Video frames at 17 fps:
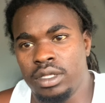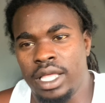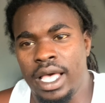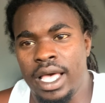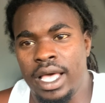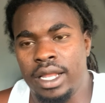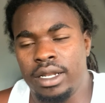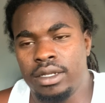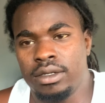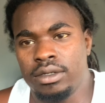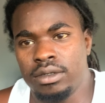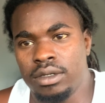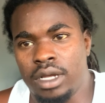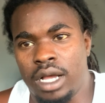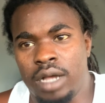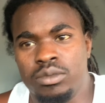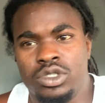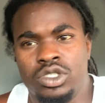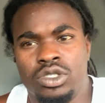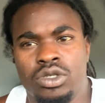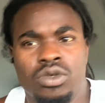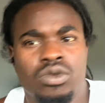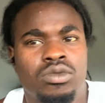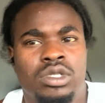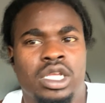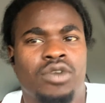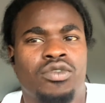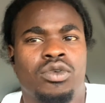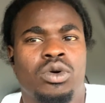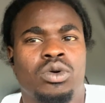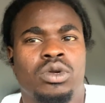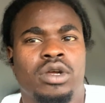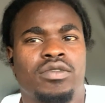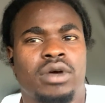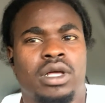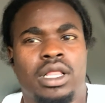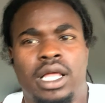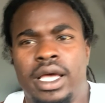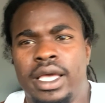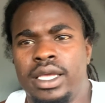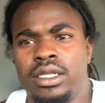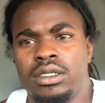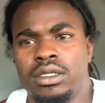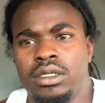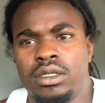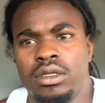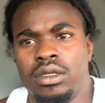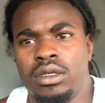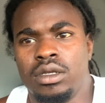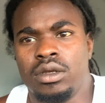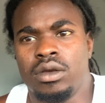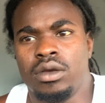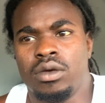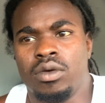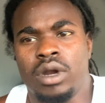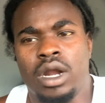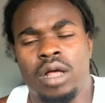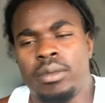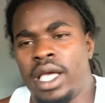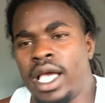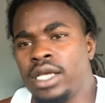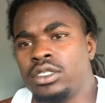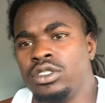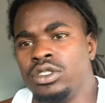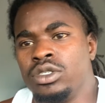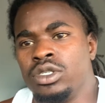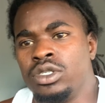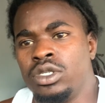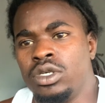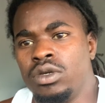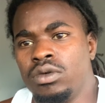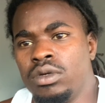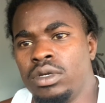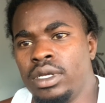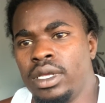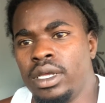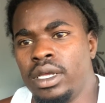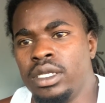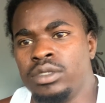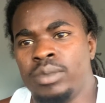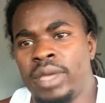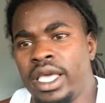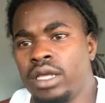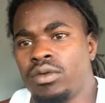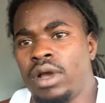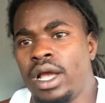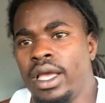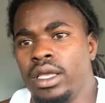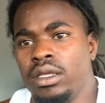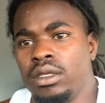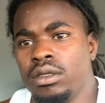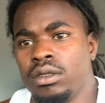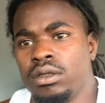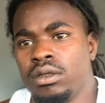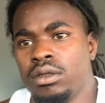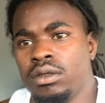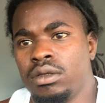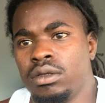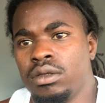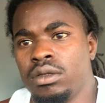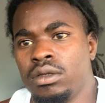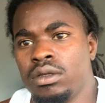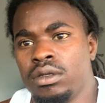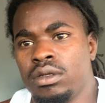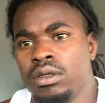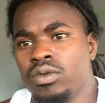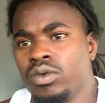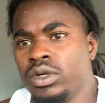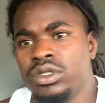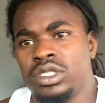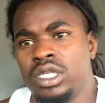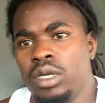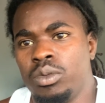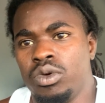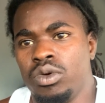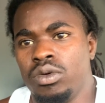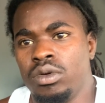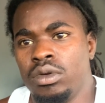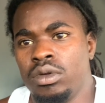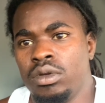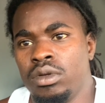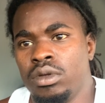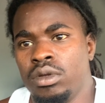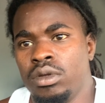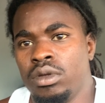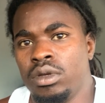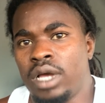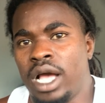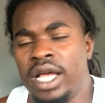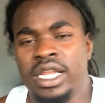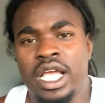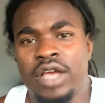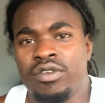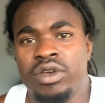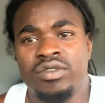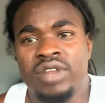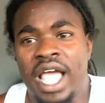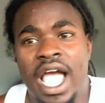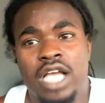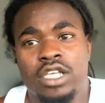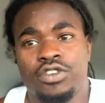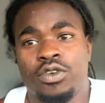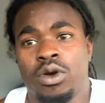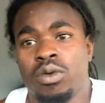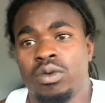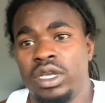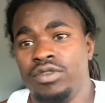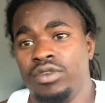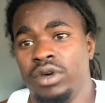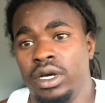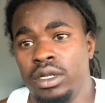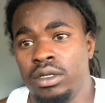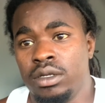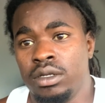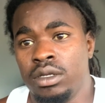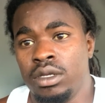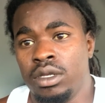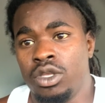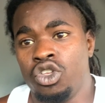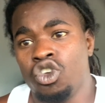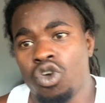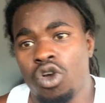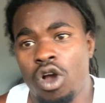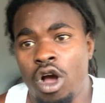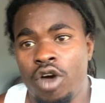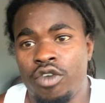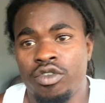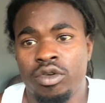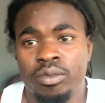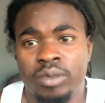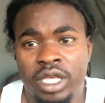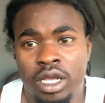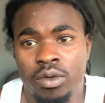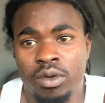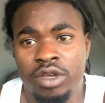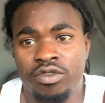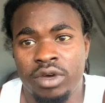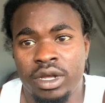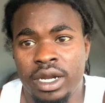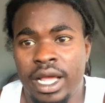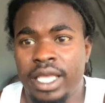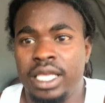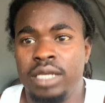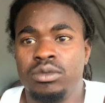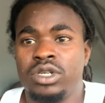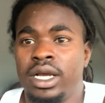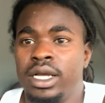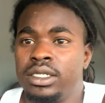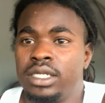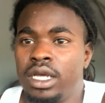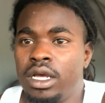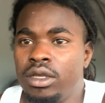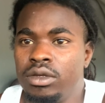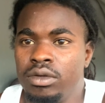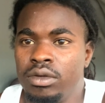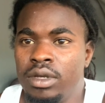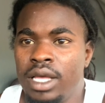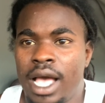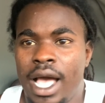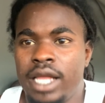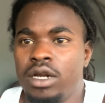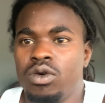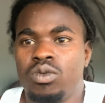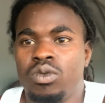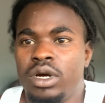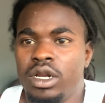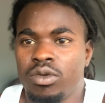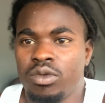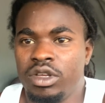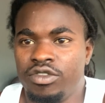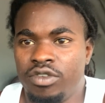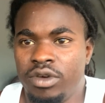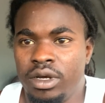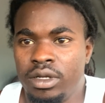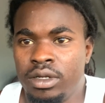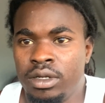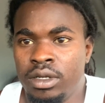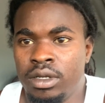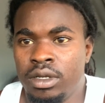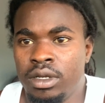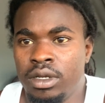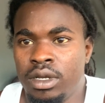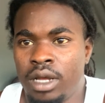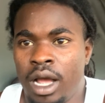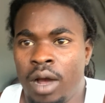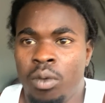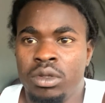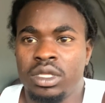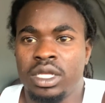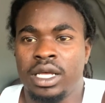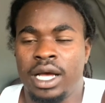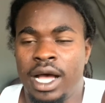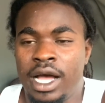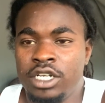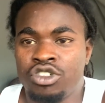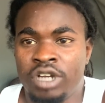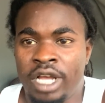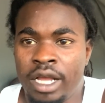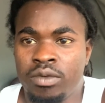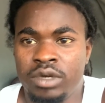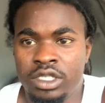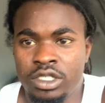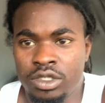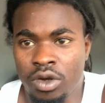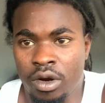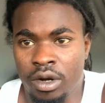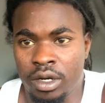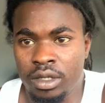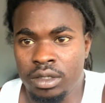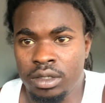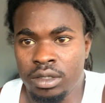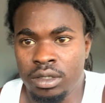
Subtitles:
that I'm too difficult of a client. What I'm asking you to do is make it right. Real simple. I never even asked for a refund. You were offering me a refund, and I keep trying to tell you, I don't want a refund. I want the contract restarted